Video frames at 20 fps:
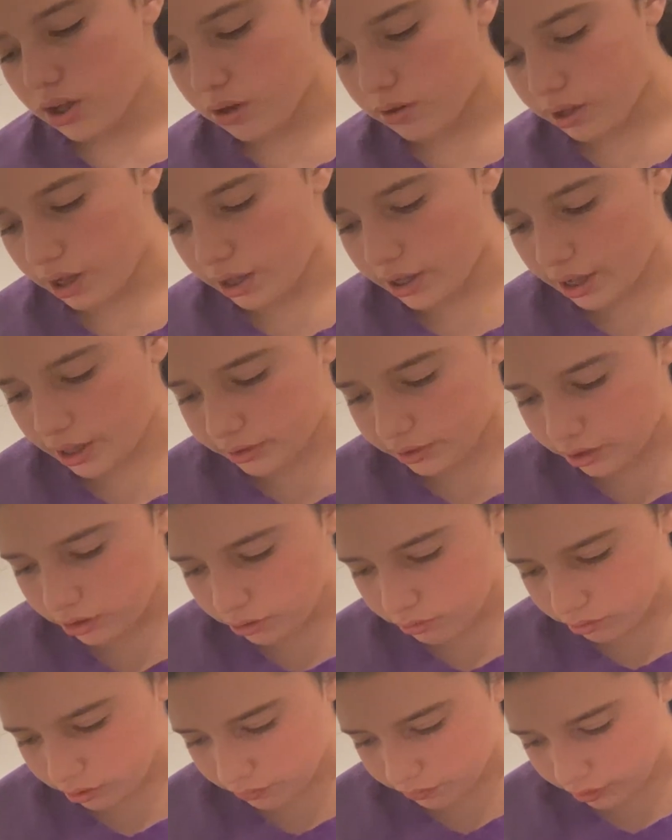Okay, yes, I
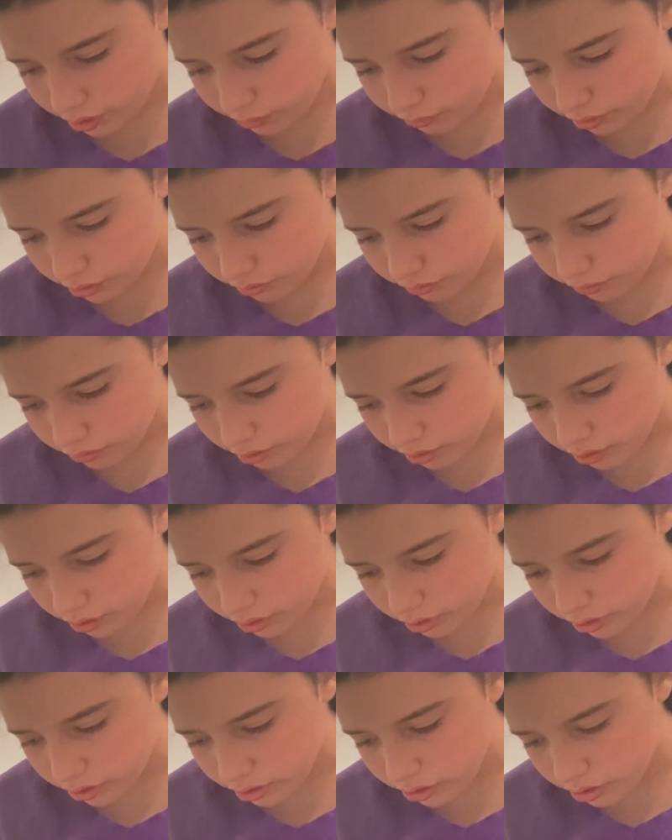knew something was
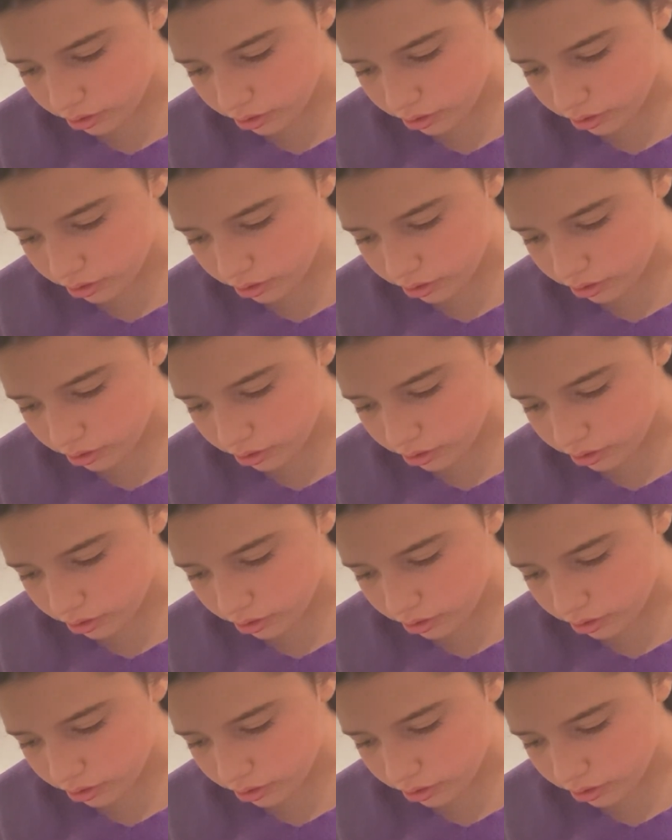wrong.